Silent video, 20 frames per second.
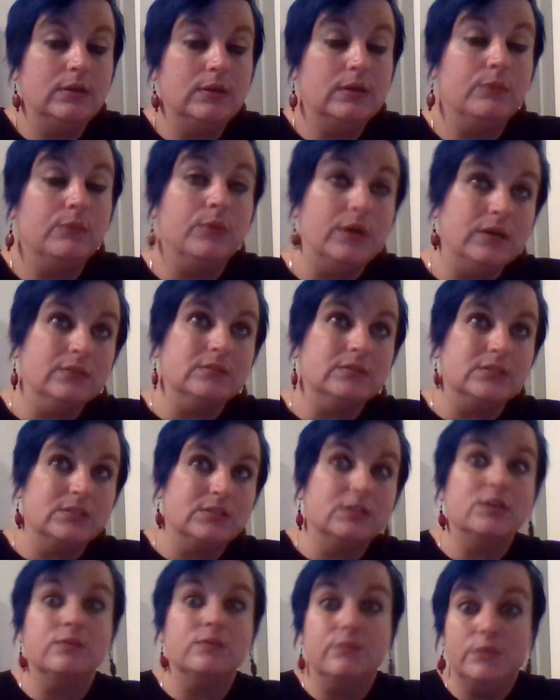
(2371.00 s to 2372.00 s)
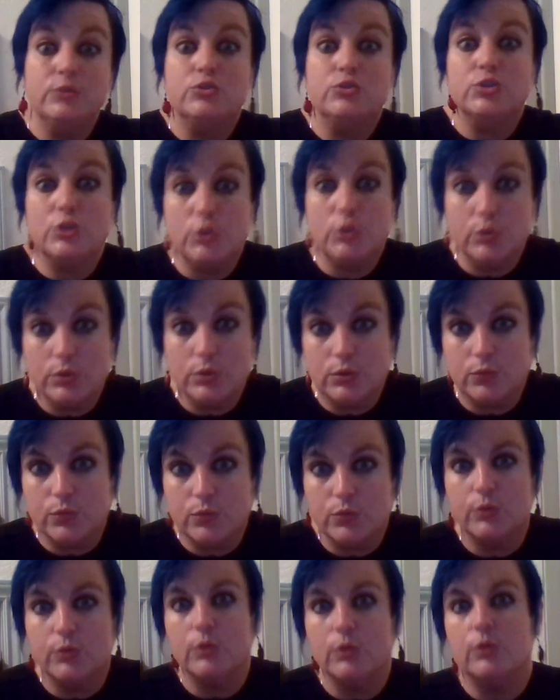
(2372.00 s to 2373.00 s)
well, it's the Confucian golden
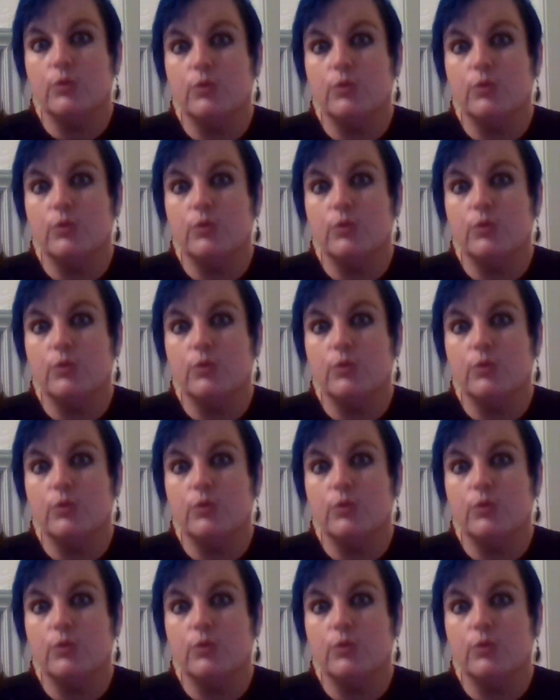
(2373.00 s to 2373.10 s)
rule,